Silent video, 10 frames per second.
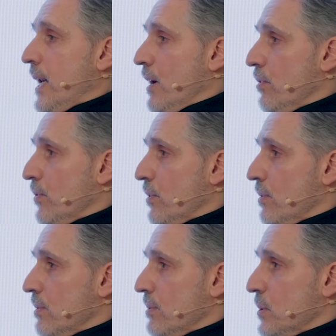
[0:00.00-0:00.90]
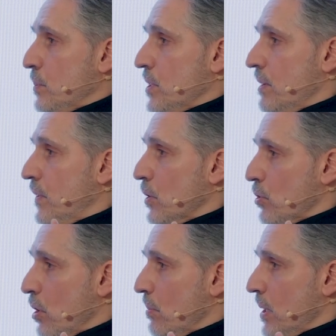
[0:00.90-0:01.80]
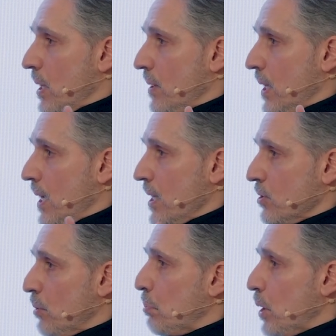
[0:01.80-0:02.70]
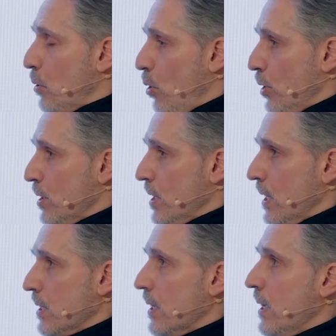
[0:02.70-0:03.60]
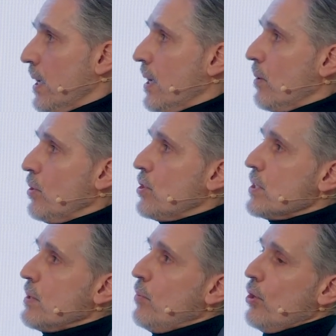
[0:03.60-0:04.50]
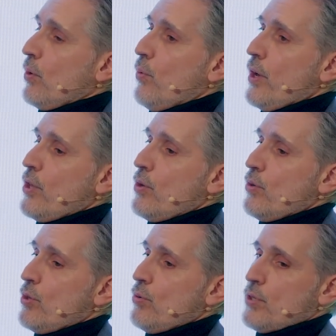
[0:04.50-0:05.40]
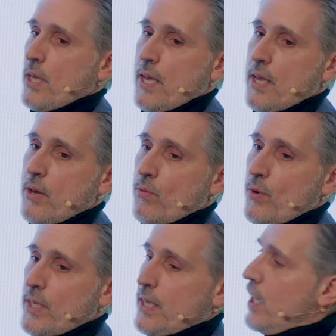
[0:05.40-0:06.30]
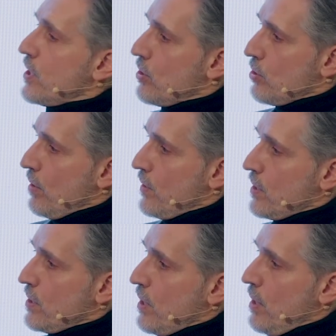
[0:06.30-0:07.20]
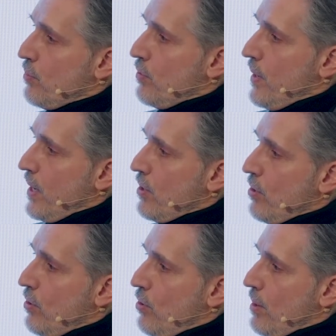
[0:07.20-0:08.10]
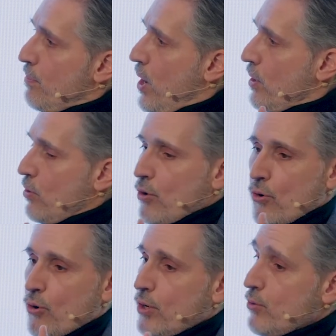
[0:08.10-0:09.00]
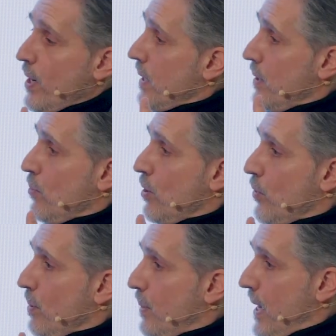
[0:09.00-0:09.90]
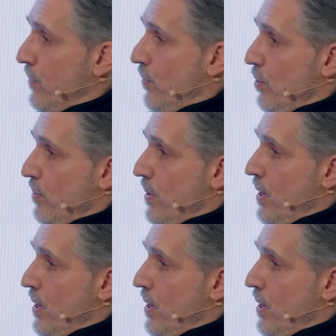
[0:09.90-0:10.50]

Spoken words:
lack of a specific term that I think has not been coined yet, which is the model where you use a resale as a service provider or a partner, or directly work with a platform